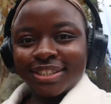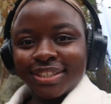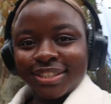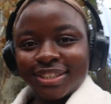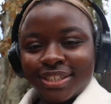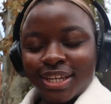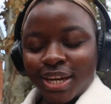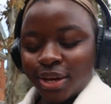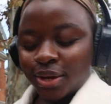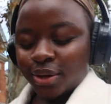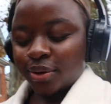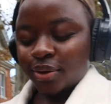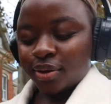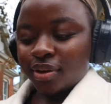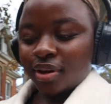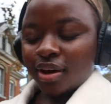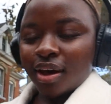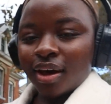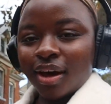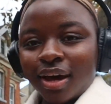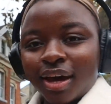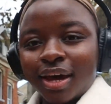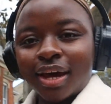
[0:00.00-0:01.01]

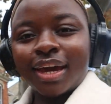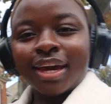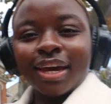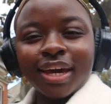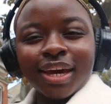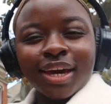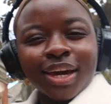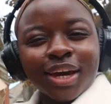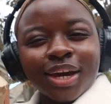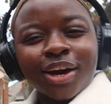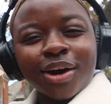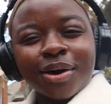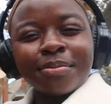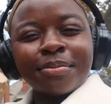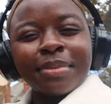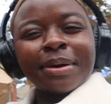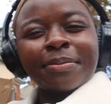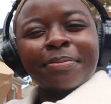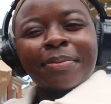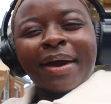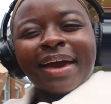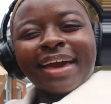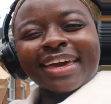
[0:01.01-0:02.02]
so I got
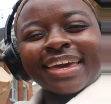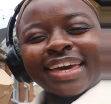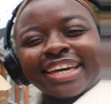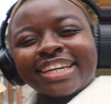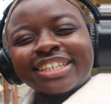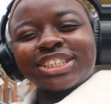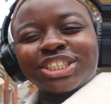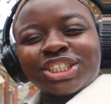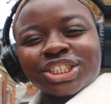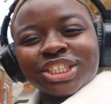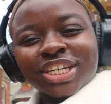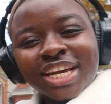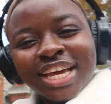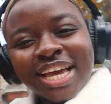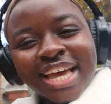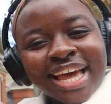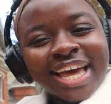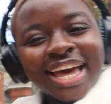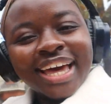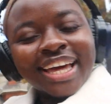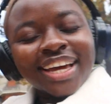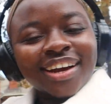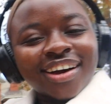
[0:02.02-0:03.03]
my package
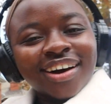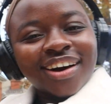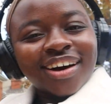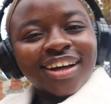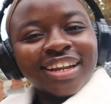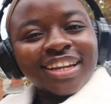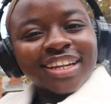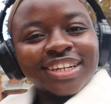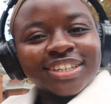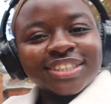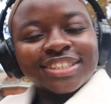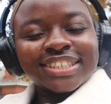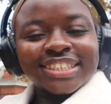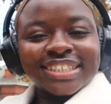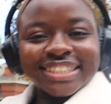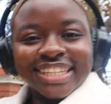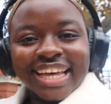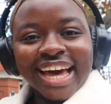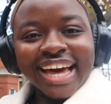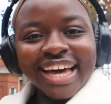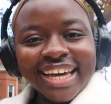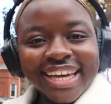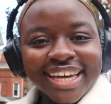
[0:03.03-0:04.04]
and got a little
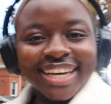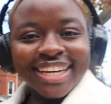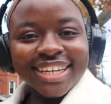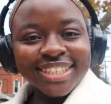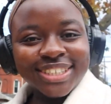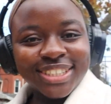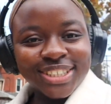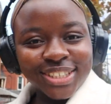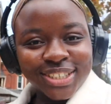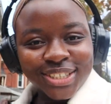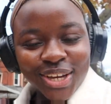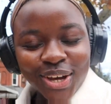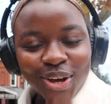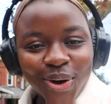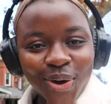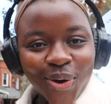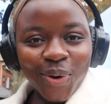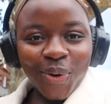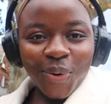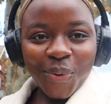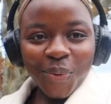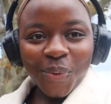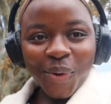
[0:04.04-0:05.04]
snack,
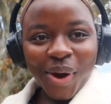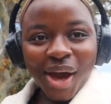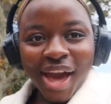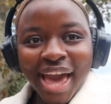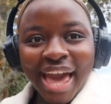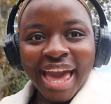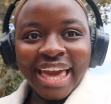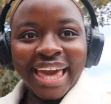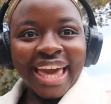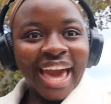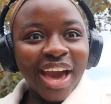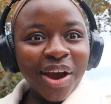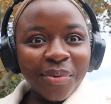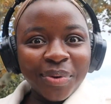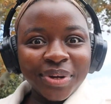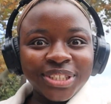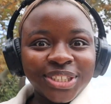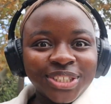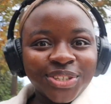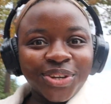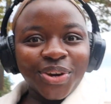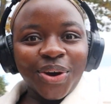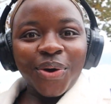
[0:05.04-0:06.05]
so can't
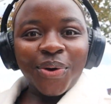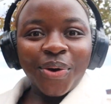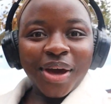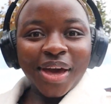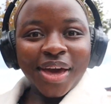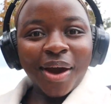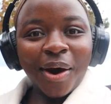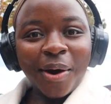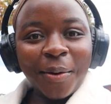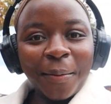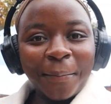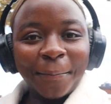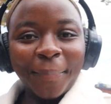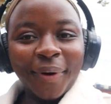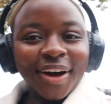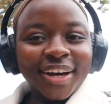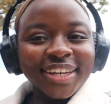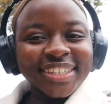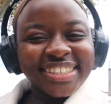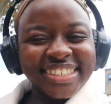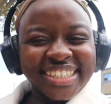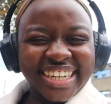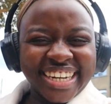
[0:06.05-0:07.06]
wait to go
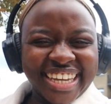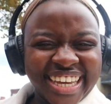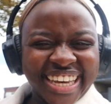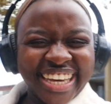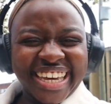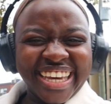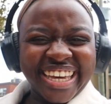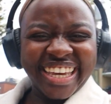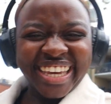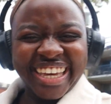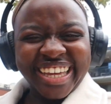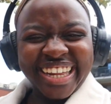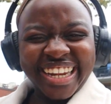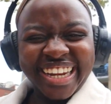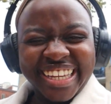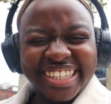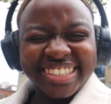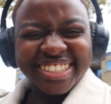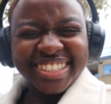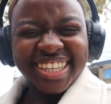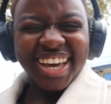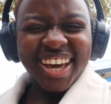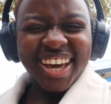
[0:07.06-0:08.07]
unboxing it. Let's